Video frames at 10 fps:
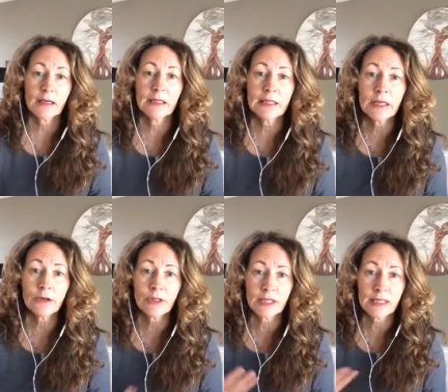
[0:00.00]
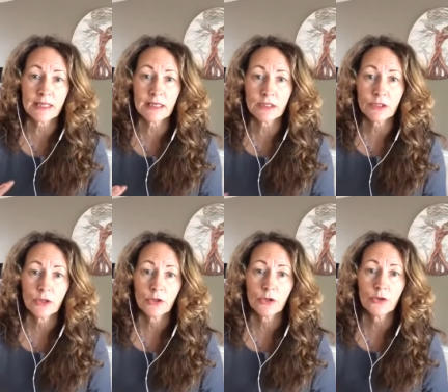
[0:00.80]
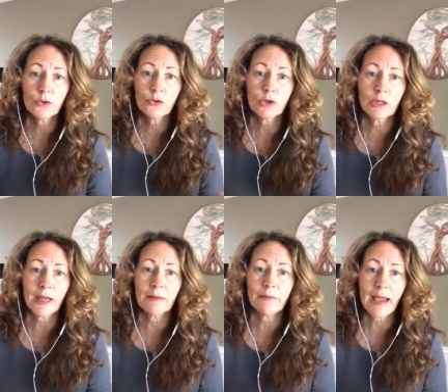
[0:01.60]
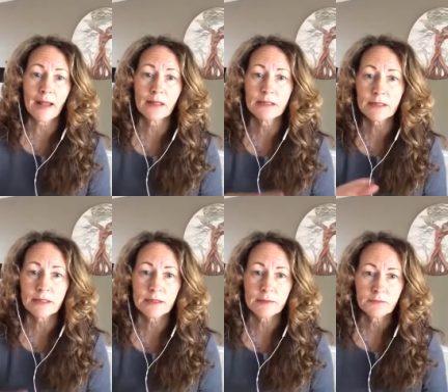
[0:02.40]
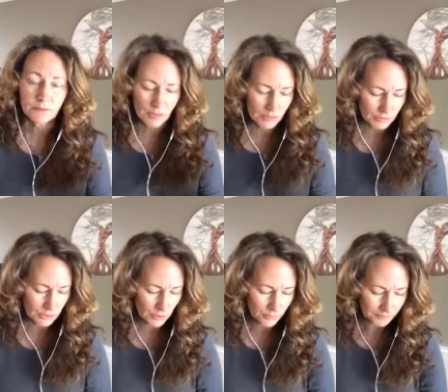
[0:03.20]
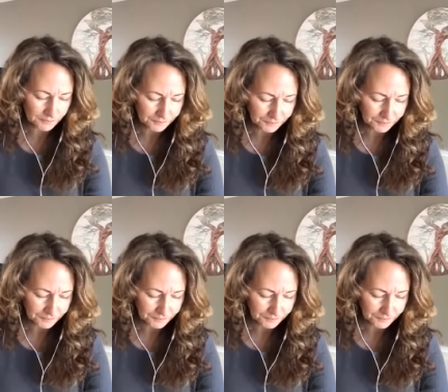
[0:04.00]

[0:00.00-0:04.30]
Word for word: clear the heat, cool and balance. So